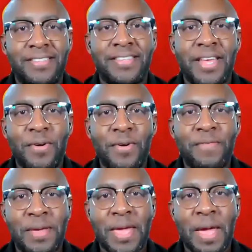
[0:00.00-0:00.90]
Stay away
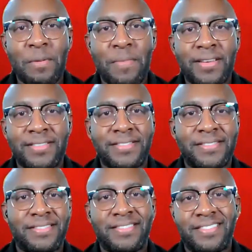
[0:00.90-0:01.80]
from the cable
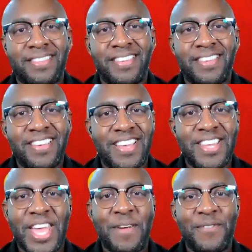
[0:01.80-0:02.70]
boxes.
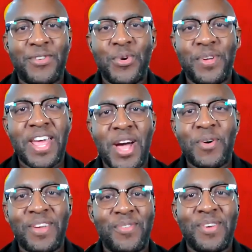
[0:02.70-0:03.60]
You can't do it
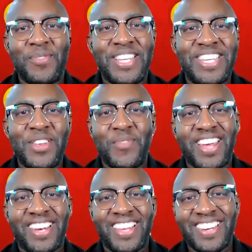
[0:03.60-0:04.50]
now. We we, we
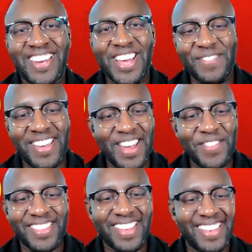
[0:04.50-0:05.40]
deregulated now, man.
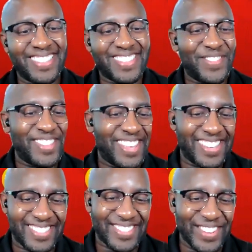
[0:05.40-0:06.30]
Everything's
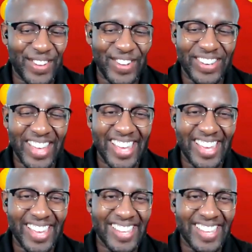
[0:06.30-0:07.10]
everything's you know online.